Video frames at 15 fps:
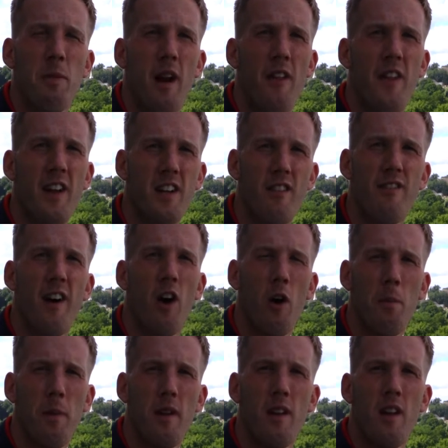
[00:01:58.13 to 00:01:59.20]
But I think
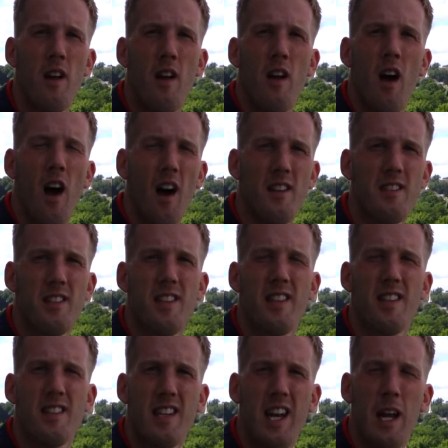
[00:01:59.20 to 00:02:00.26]
developing us into
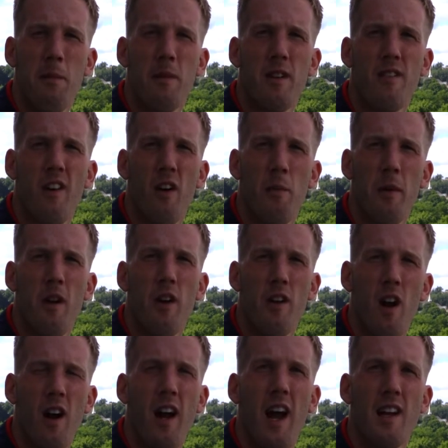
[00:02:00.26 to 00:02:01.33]
the scheme and developing our
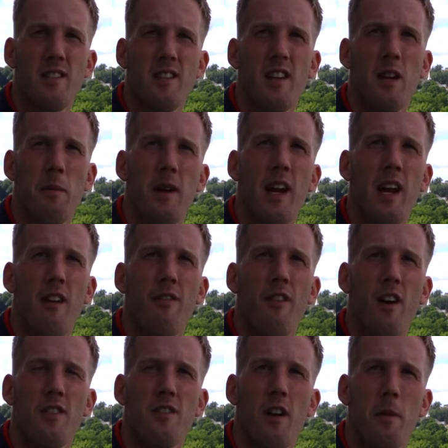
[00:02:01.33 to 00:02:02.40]
young guys is going to be key
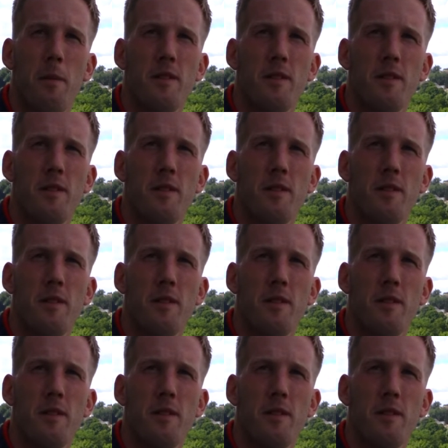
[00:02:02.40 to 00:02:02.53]
for us in our